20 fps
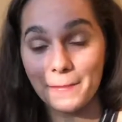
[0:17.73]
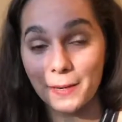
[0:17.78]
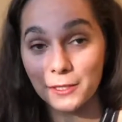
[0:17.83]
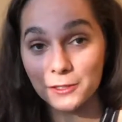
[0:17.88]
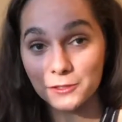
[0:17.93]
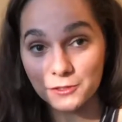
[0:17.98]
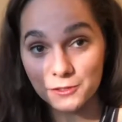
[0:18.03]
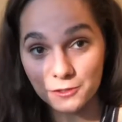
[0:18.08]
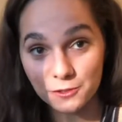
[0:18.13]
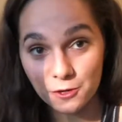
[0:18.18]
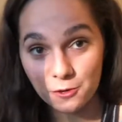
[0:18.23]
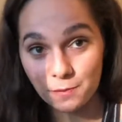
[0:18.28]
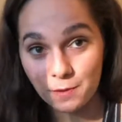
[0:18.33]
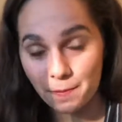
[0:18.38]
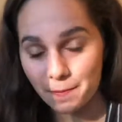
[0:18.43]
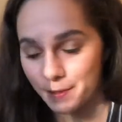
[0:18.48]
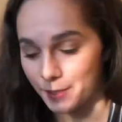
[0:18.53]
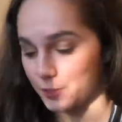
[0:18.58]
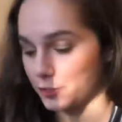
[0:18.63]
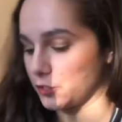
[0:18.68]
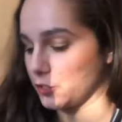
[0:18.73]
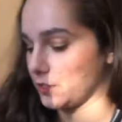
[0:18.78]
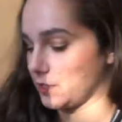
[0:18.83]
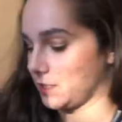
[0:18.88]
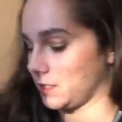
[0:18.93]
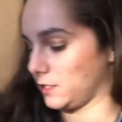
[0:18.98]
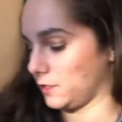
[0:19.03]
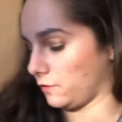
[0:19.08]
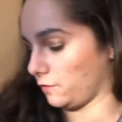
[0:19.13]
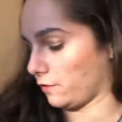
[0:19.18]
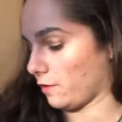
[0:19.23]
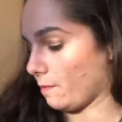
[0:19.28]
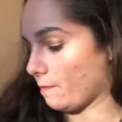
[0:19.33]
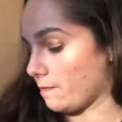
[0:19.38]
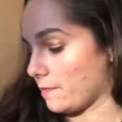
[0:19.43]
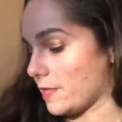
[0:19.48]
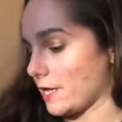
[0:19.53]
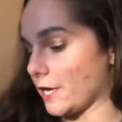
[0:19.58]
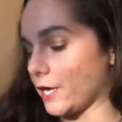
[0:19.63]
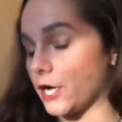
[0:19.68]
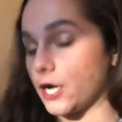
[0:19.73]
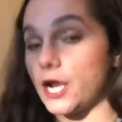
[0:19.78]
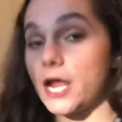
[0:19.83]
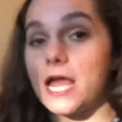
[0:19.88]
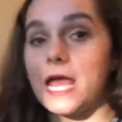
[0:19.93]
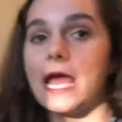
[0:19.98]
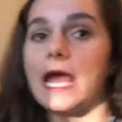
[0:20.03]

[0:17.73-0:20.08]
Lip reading: Barnes & Noble purchases from their